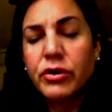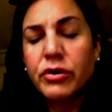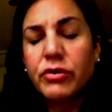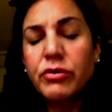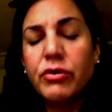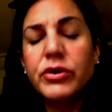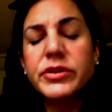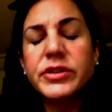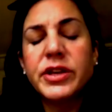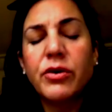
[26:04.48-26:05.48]

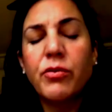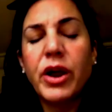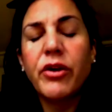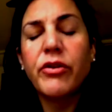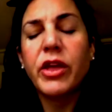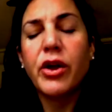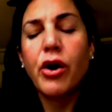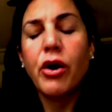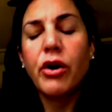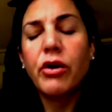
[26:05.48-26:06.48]
Noticing where they
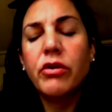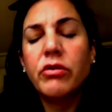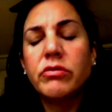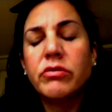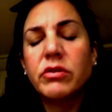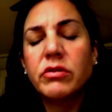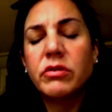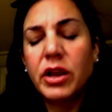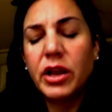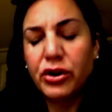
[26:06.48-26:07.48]
are
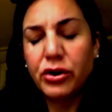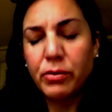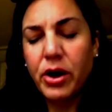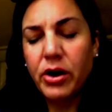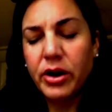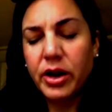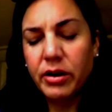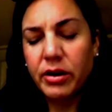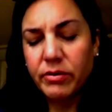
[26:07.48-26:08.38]
in your body.